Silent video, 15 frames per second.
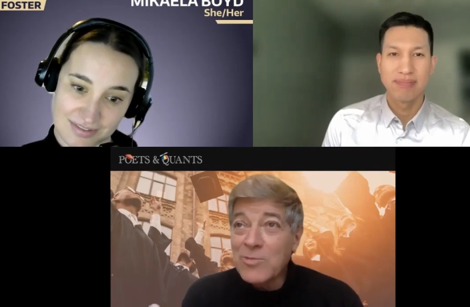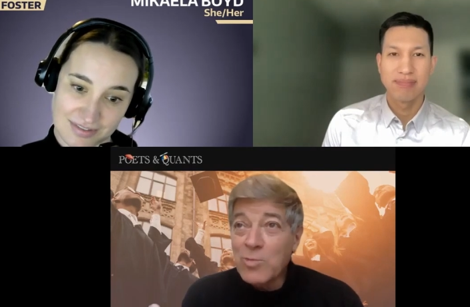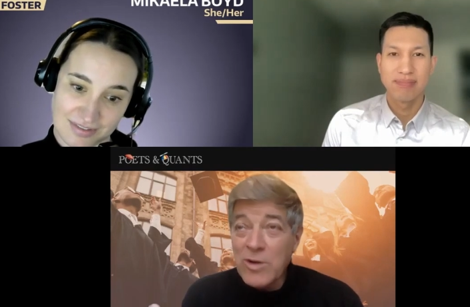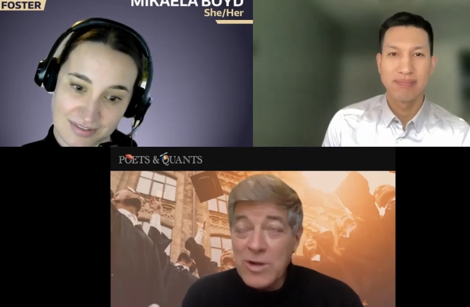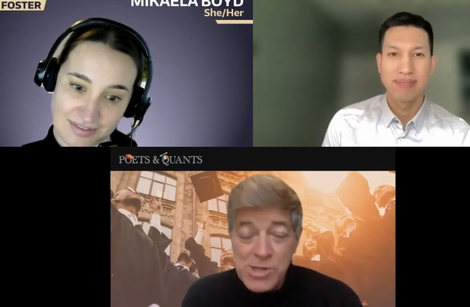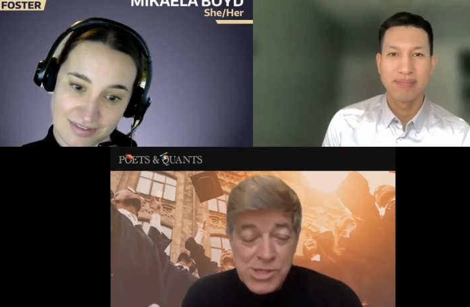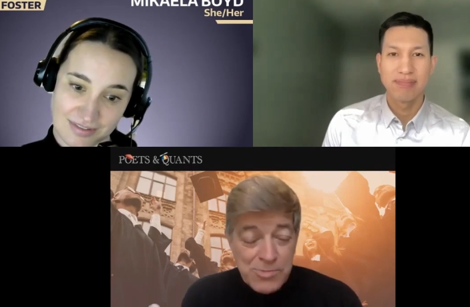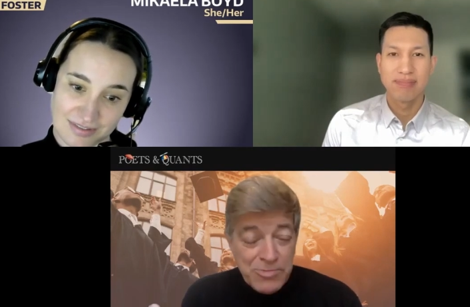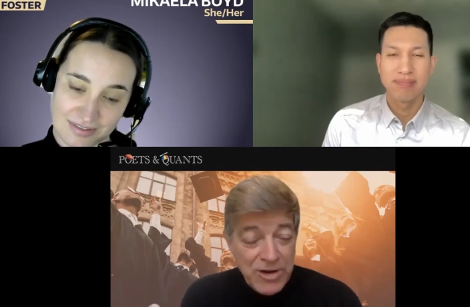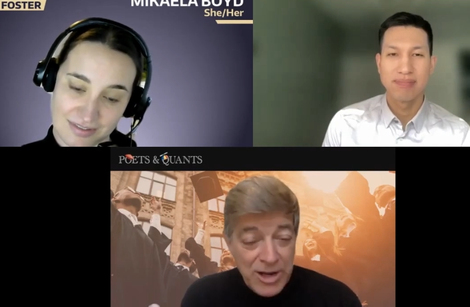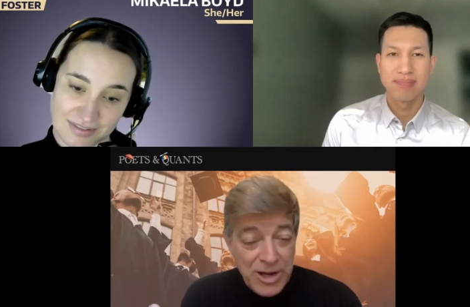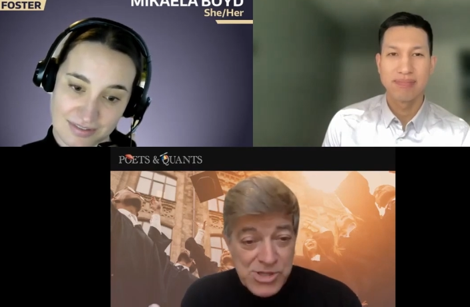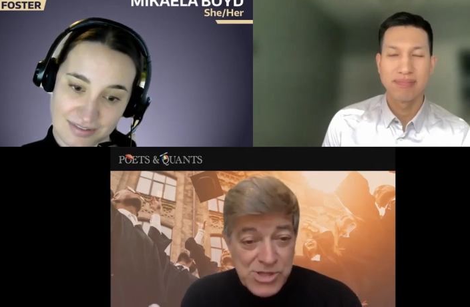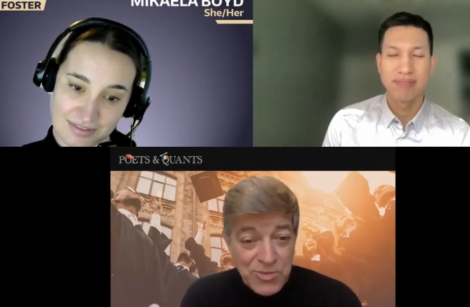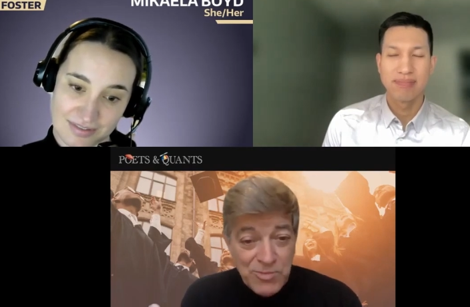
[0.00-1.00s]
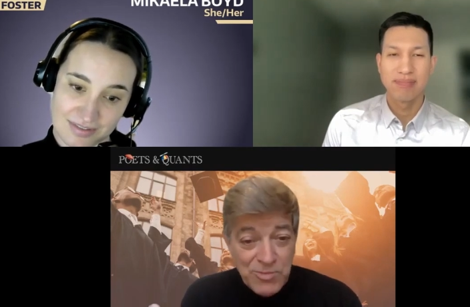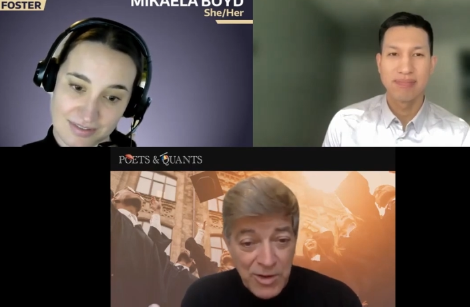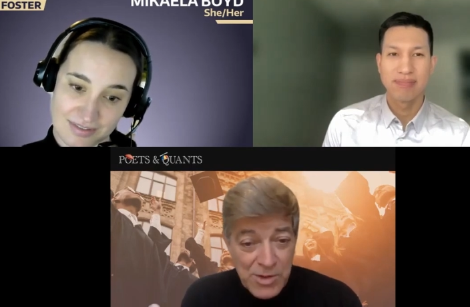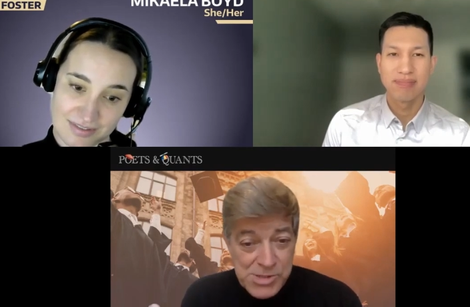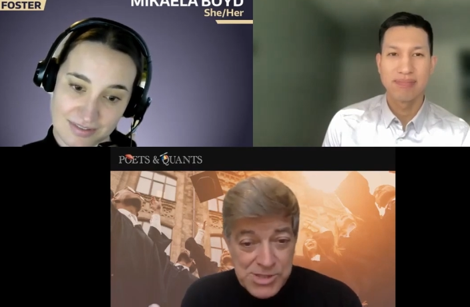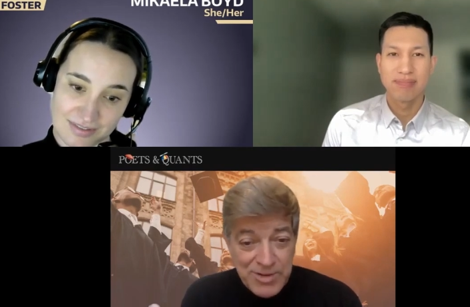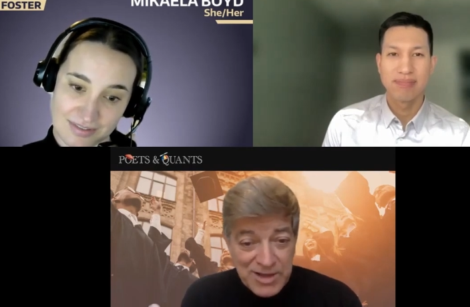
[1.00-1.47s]
Speaker 1: what surprised you
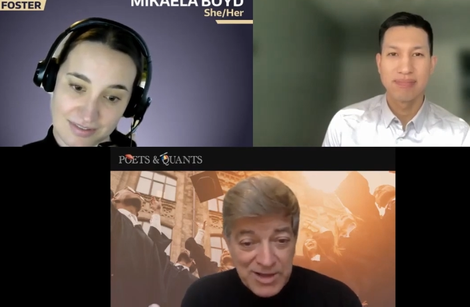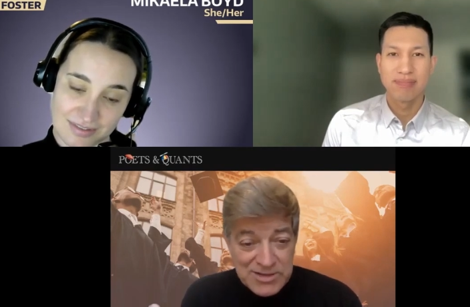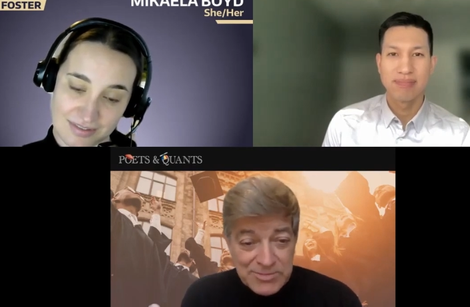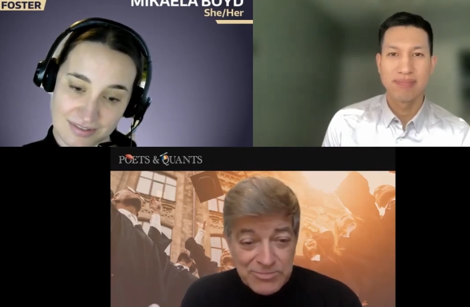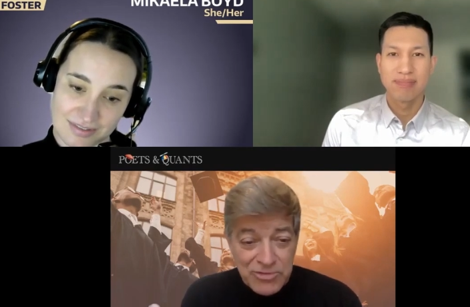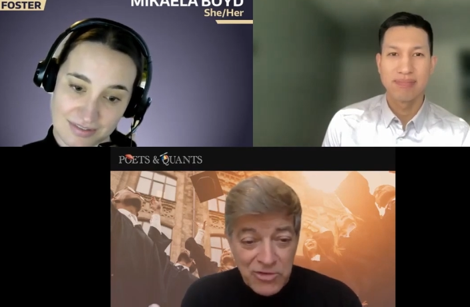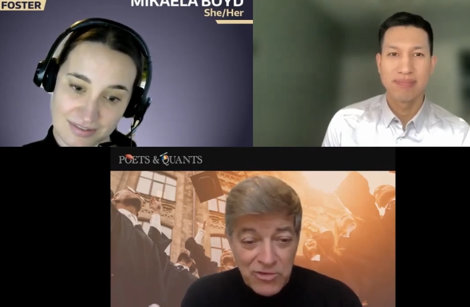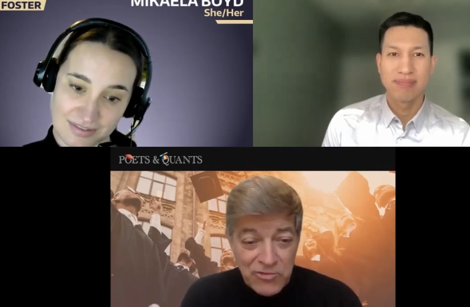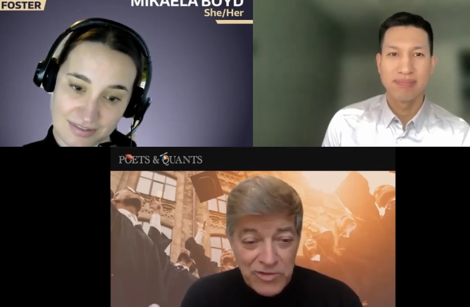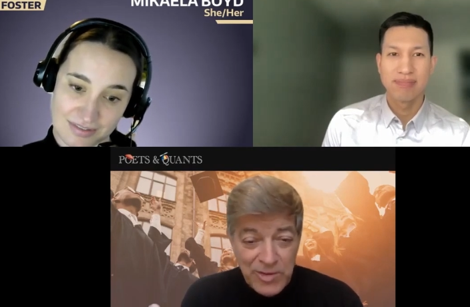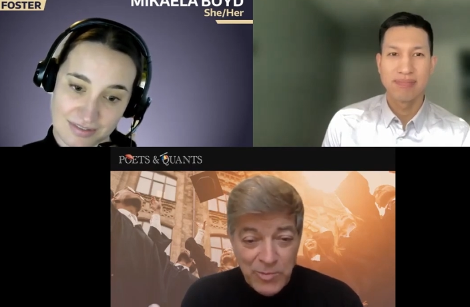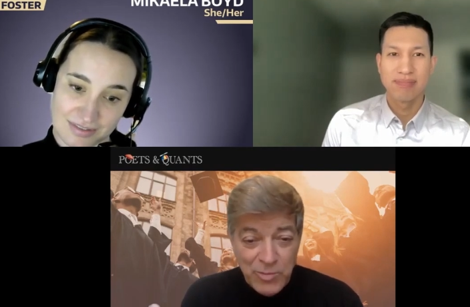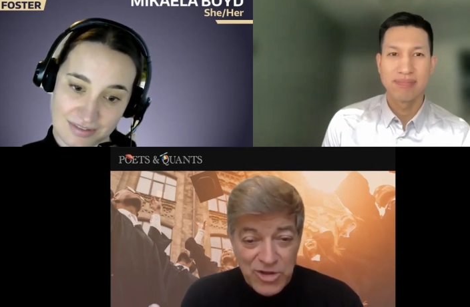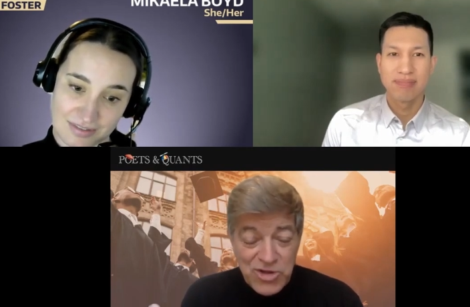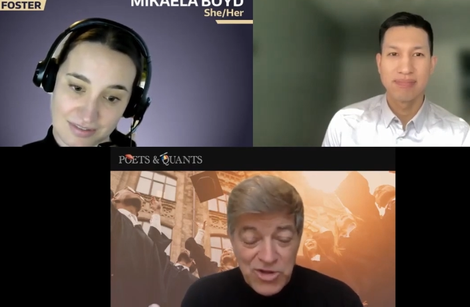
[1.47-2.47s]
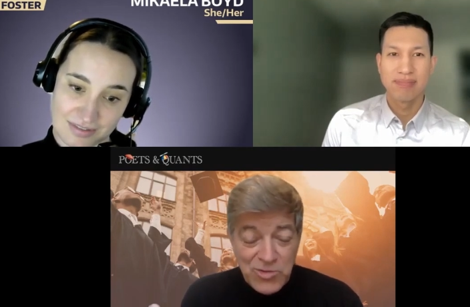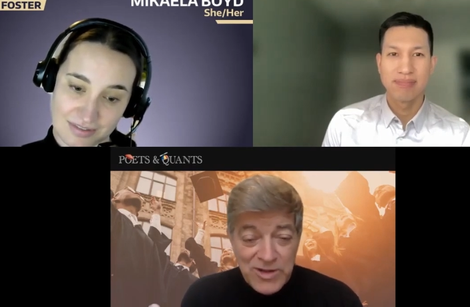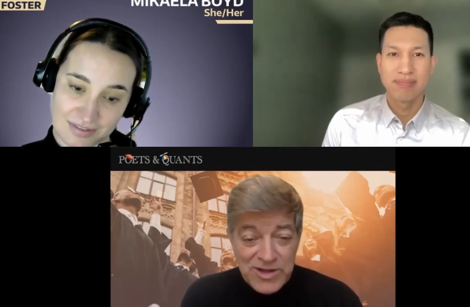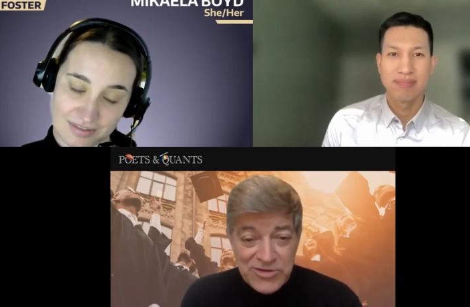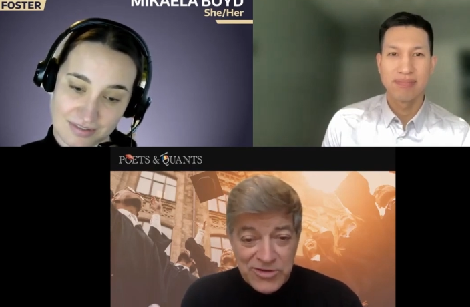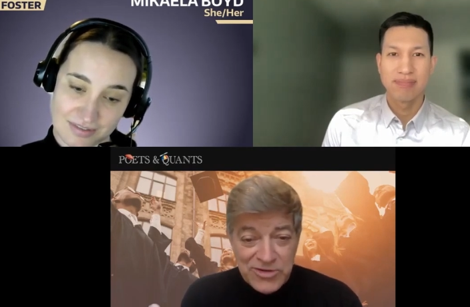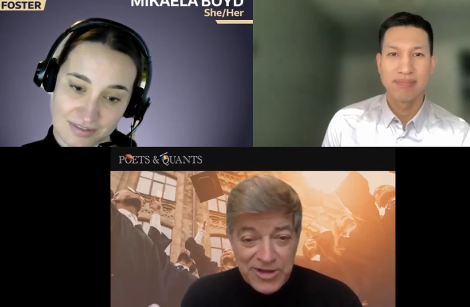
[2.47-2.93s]
most about the program once you
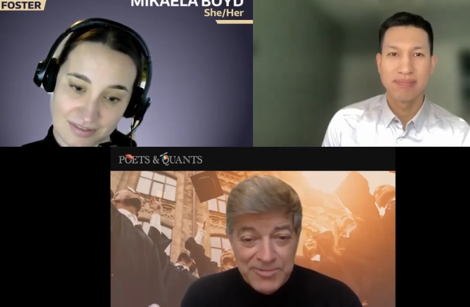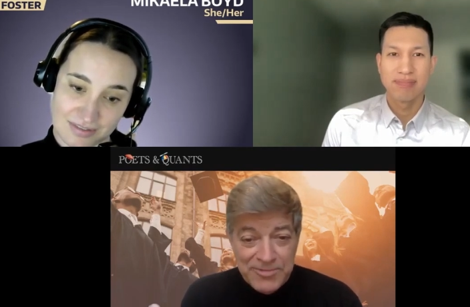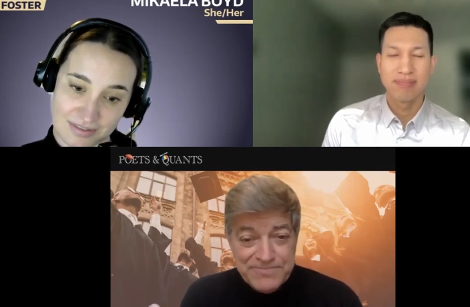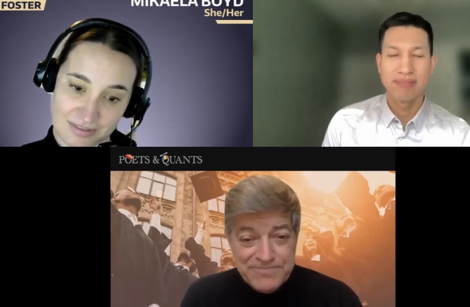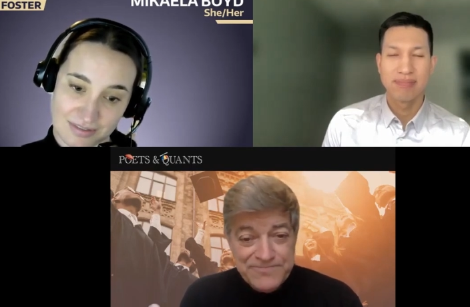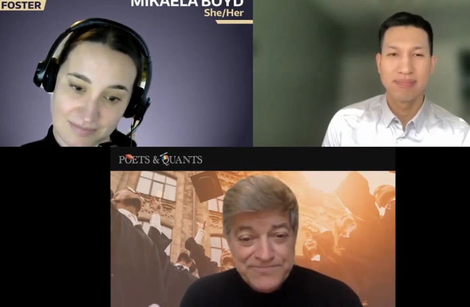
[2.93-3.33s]
entered it?